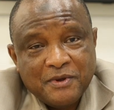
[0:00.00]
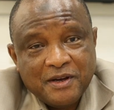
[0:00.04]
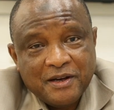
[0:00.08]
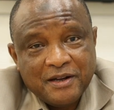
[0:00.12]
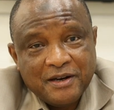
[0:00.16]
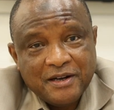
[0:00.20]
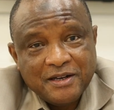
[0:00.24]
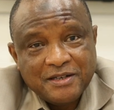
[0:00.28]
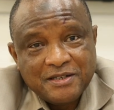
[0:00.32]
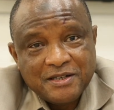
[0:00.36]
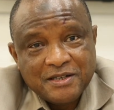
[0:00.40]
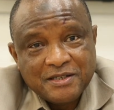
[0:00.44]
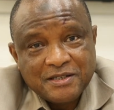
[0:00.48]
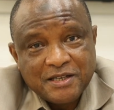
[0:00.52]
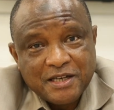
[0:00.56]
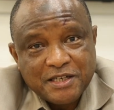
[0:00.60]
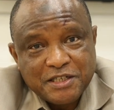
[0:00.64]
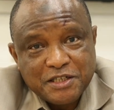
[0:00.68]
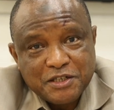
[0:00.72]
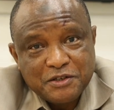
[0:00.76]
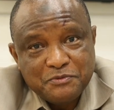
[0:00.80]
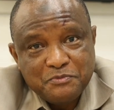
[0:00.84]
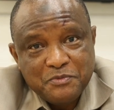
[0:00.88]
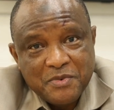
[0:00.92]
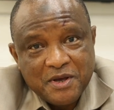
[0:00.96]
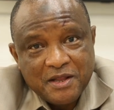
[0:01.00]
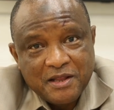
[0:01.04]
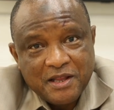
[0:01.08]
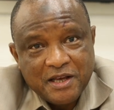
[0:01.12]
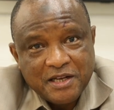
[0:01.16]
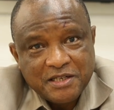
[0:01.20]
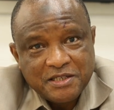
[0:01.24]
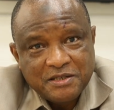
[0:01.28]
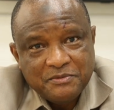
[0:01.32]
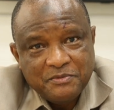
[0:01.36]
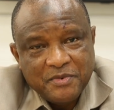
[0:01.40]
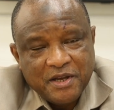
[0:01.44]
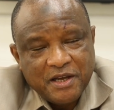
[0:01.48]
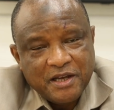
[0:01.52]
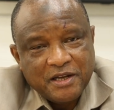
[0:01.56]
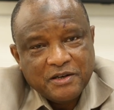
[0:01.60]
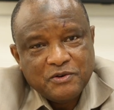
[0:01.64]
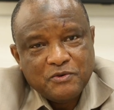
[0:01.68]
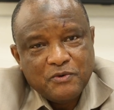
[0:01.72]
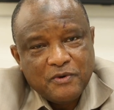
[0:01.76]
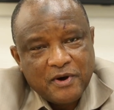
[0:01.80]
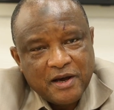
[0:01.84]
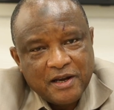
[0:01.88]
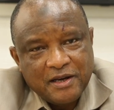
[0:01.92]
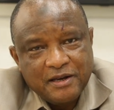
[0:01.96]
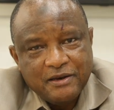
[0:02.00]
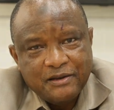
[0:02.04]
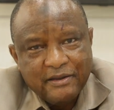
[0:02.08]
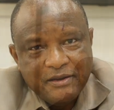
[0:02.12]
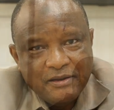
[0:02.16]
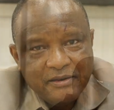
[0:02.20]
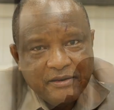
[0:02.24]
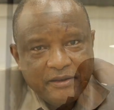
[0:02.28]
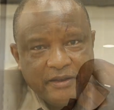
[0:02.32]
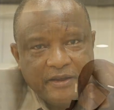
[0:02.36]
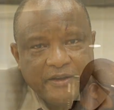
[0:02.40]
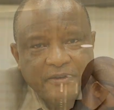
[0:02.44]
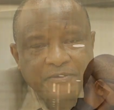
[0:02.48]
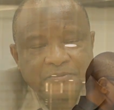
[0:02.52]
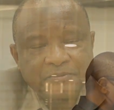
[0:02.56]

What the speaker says: the greatest achievements that she made while in India.